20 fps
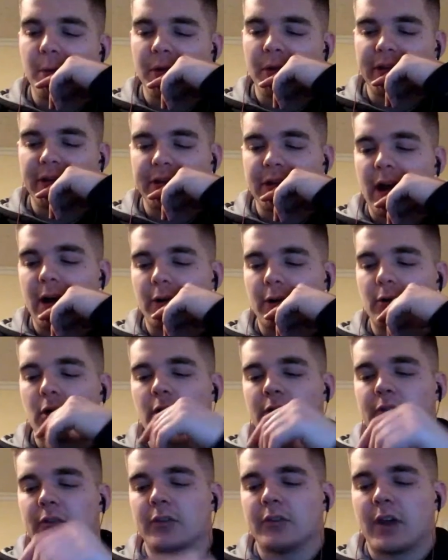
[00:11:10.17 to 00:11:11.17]
me, with like the
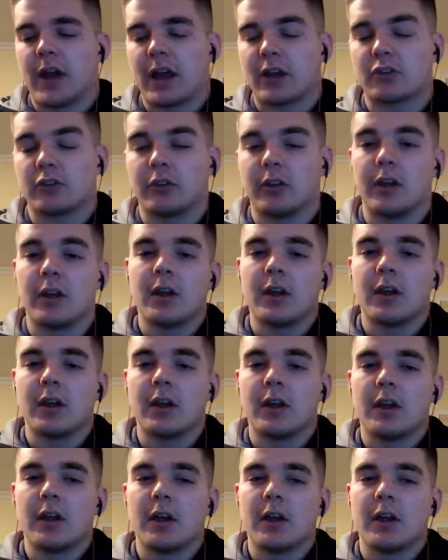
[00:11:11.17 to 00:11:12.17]
iron crosses, I've
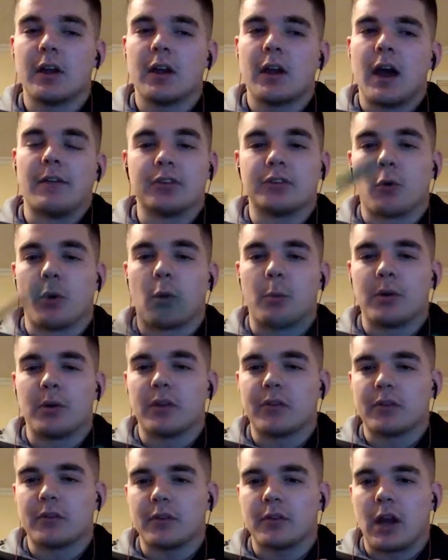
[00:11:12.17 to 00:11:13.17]
never done the
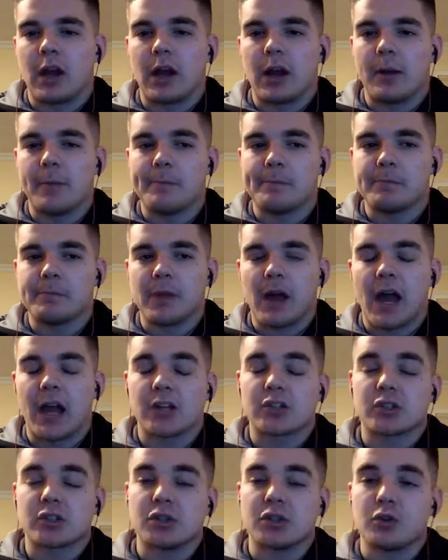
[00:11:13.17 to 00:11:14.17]
scorpions. I
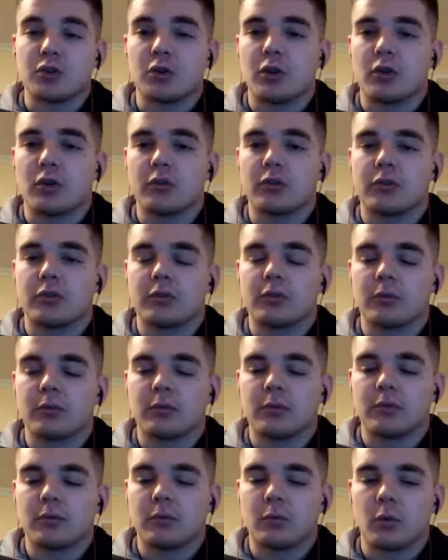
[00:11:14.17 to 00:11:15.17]
actually do those
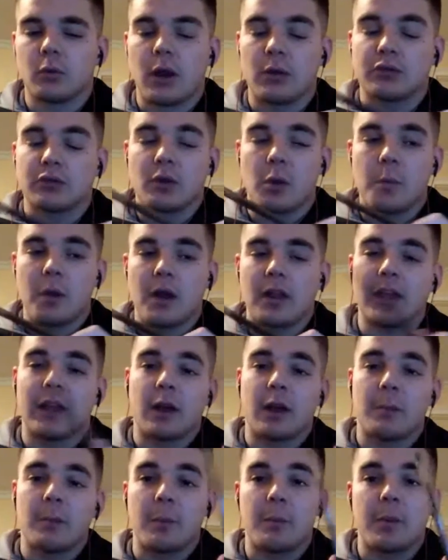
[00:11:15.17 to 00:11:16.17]
when I was talking about laying
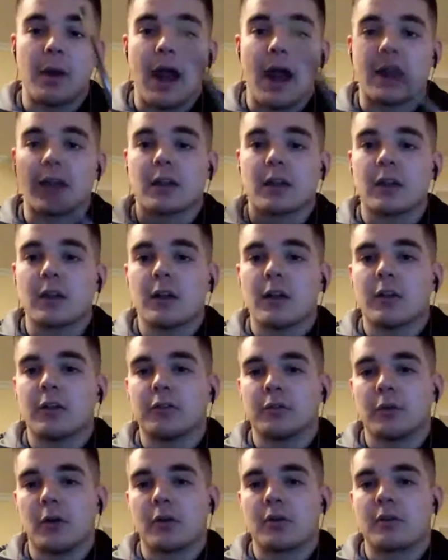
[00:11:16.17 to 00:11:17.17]
on my back.
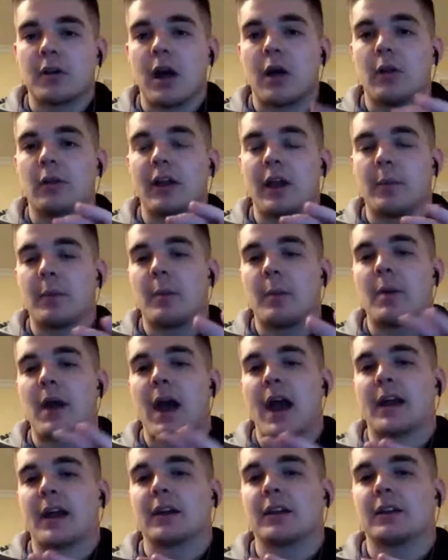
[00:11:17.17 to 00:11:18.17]
So I'll lay on my back and
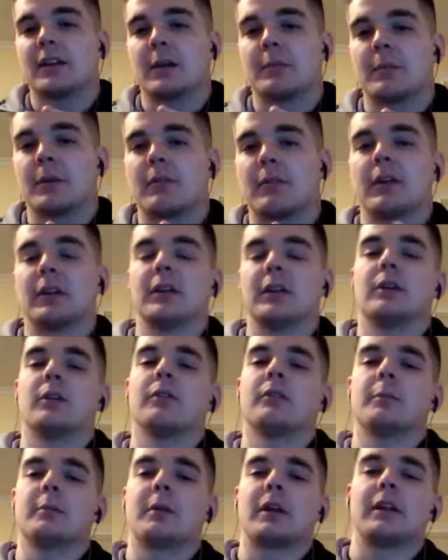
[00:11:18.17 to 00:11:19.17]
kick my right leg over to my
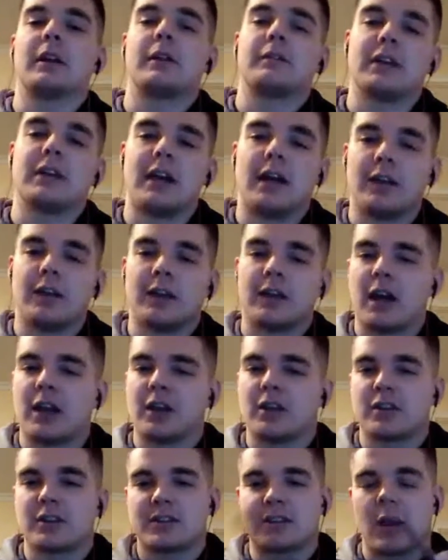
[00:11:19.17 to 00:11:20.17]
left hand. It kind of just
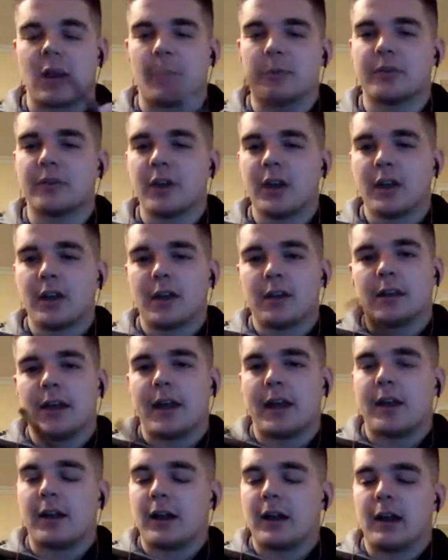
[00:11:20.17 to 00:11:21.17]
helps, like
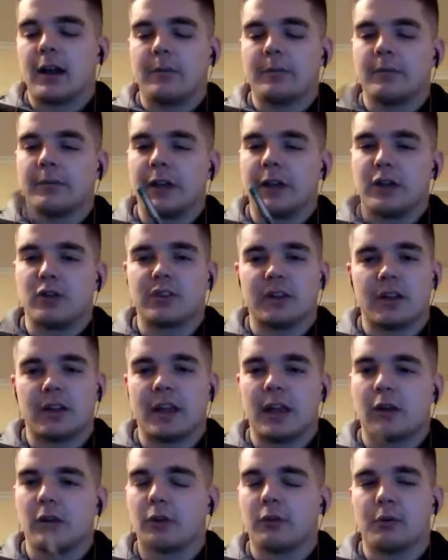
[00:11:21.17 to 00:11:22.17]
you said, to get a little
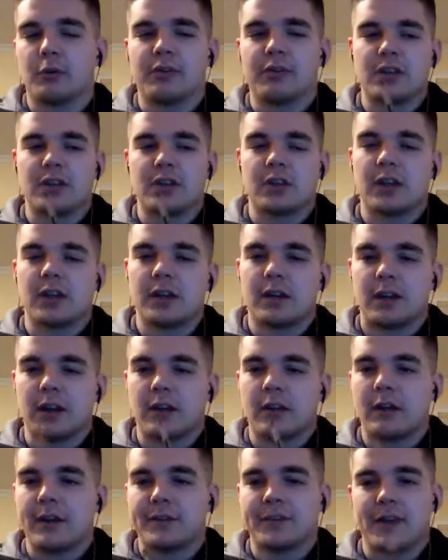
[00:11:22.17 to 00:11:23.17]
rotation in, and a lot of
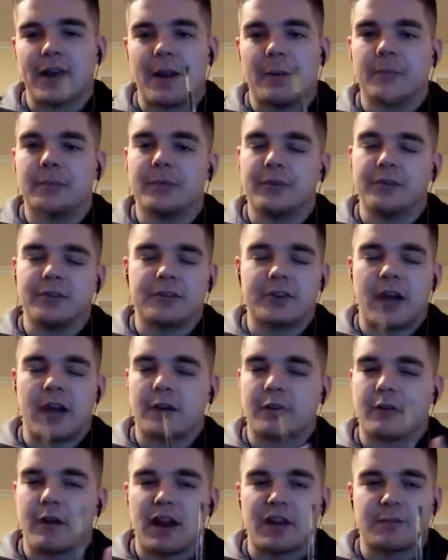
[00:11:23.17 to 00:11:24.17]
times it just kind of
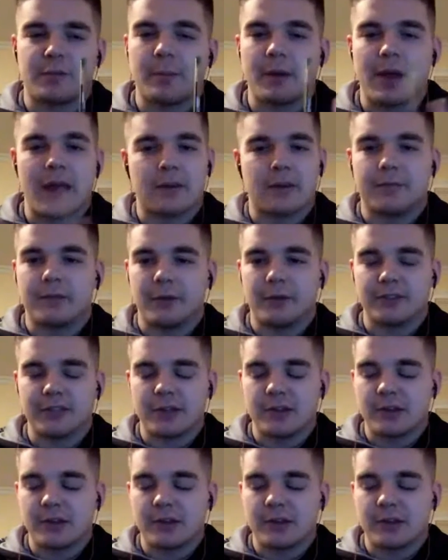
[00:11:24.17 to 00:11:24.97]
cracks my back and it feels good.